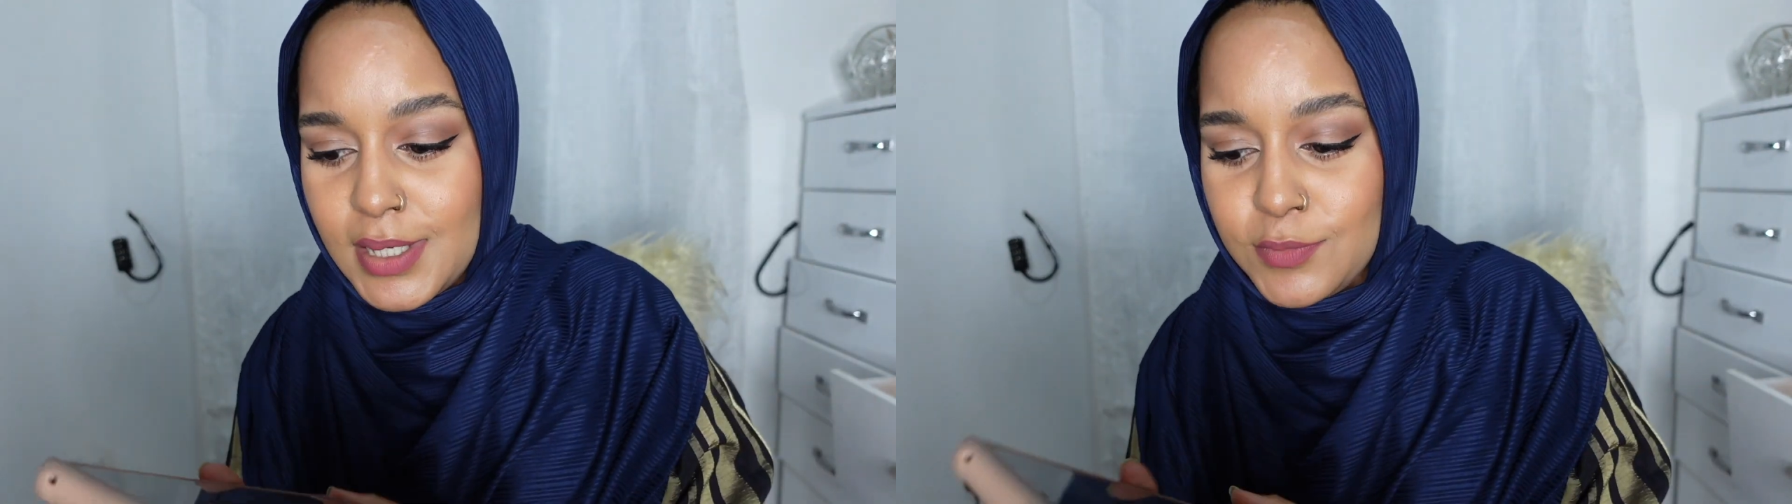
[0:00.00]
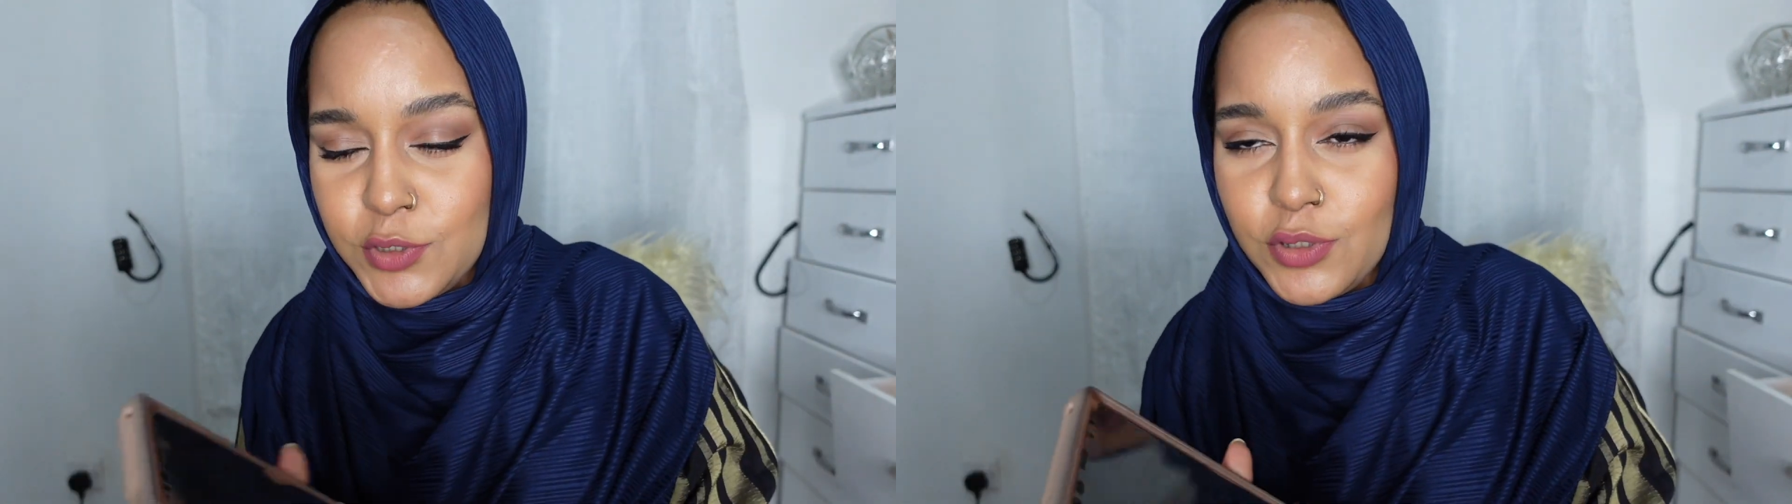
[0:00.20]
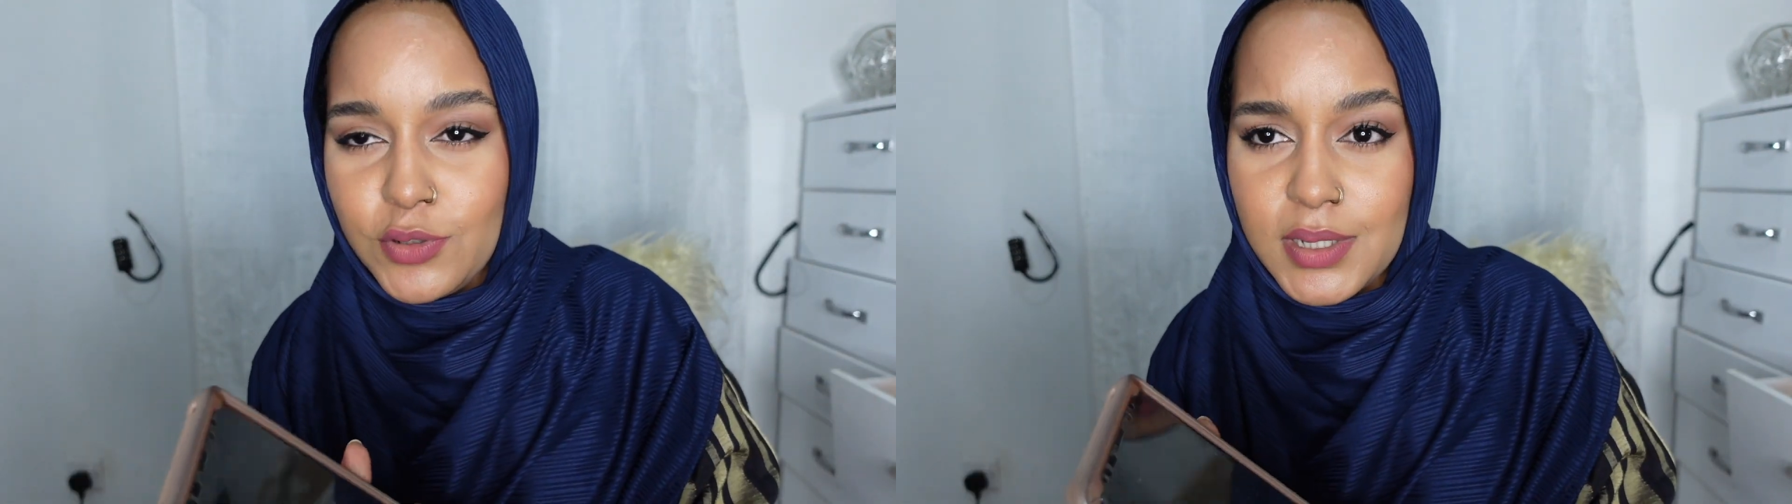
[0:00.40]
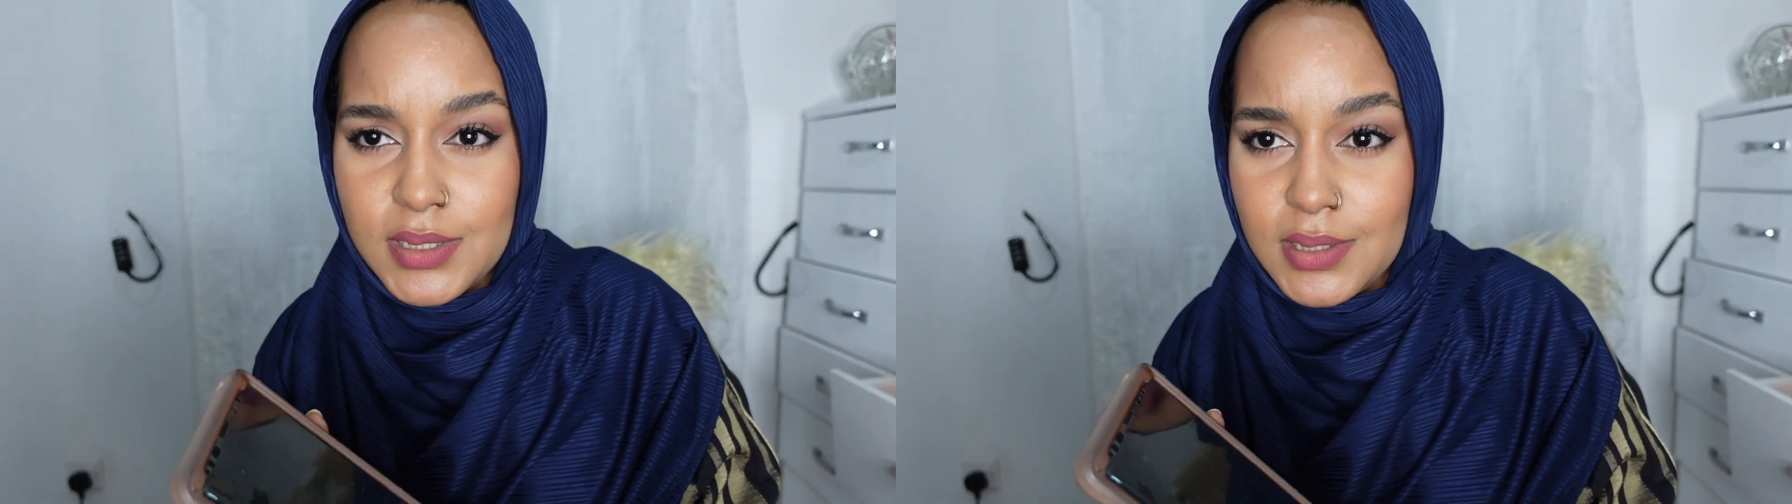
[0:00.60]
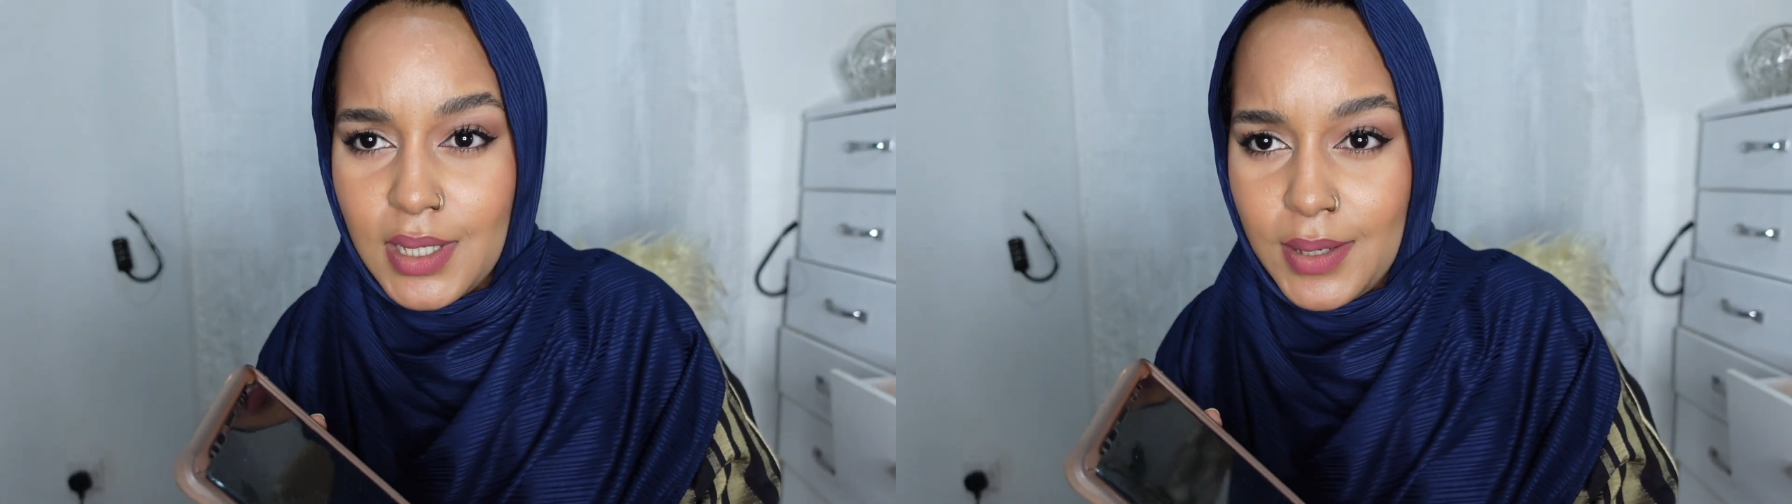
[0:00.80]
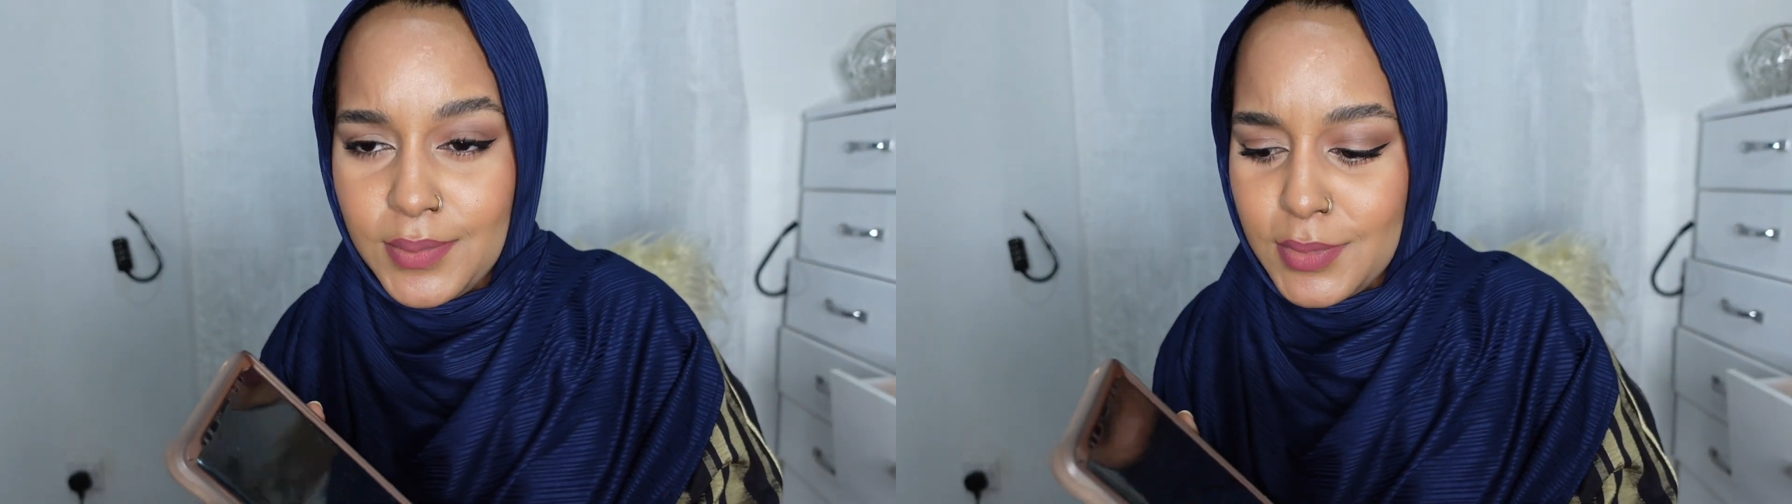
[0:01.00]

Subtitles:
came to show you guys the time,